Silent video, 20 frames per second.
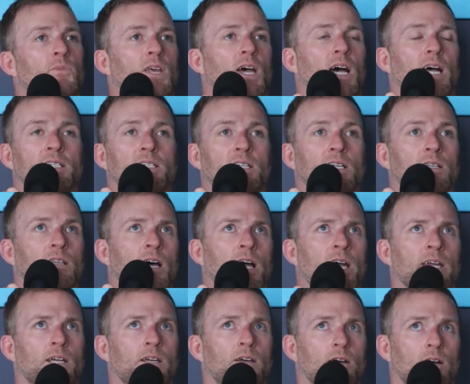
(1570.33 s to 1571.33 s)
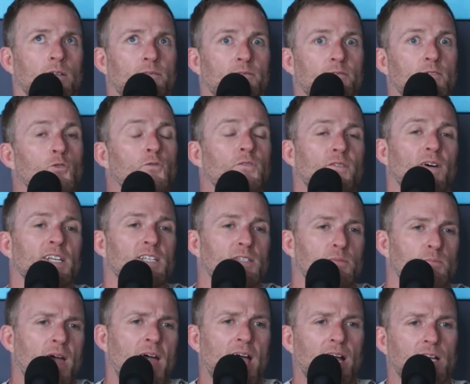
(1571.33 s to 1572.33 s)
I did like a few fights
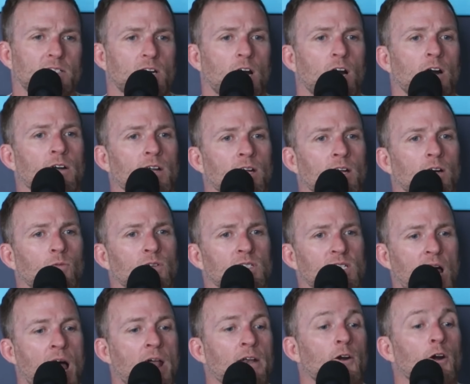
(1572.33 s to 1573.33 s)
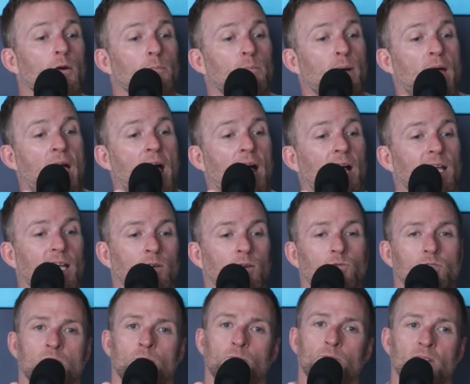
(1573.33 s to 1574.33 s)
back, Daria was on her back and
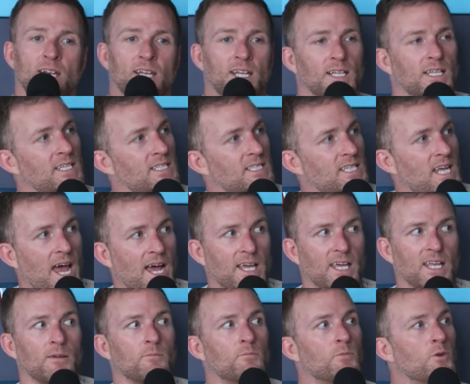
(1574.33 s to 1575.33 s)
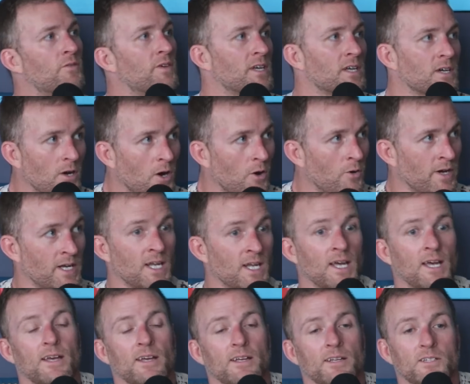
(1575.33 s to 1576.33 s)
was immediately attacking and moving and going,
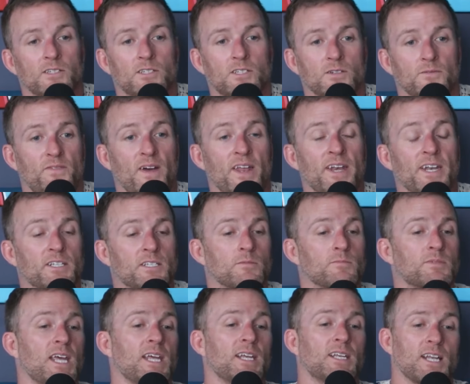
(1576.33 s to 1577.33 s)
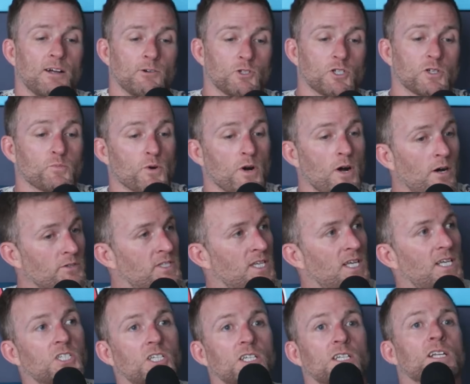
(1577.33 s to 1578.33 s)
defended some takedown sprawl.
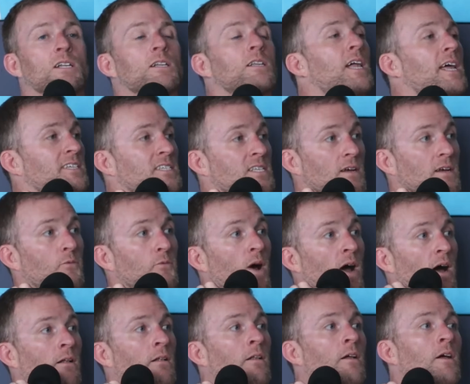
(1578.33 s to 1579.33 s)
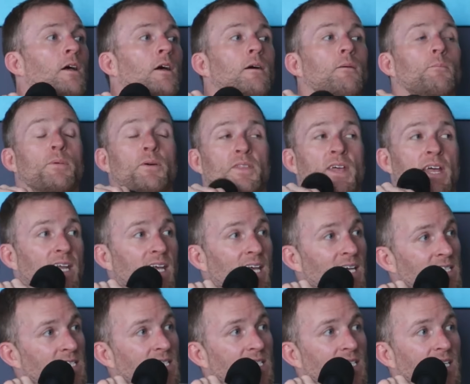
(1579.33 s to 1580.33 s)
She did a lot of stuff well. But then
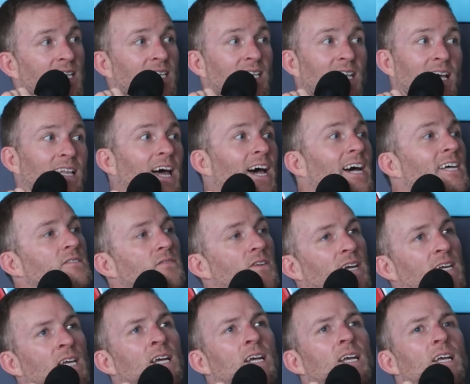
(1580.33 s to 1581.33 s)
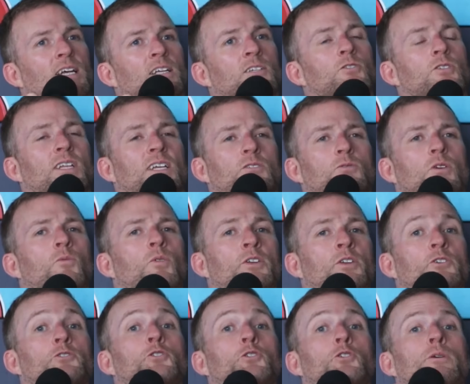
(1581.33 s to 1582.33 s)
against in that last fight. And so that's why I
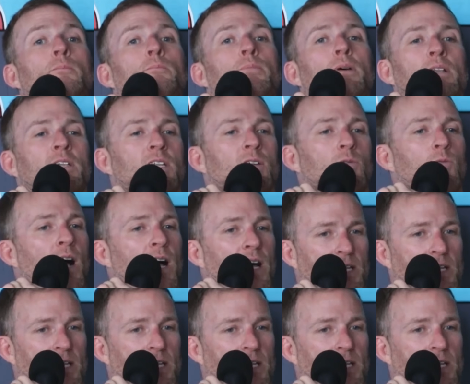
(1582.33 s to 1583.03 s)
wonder durability wise.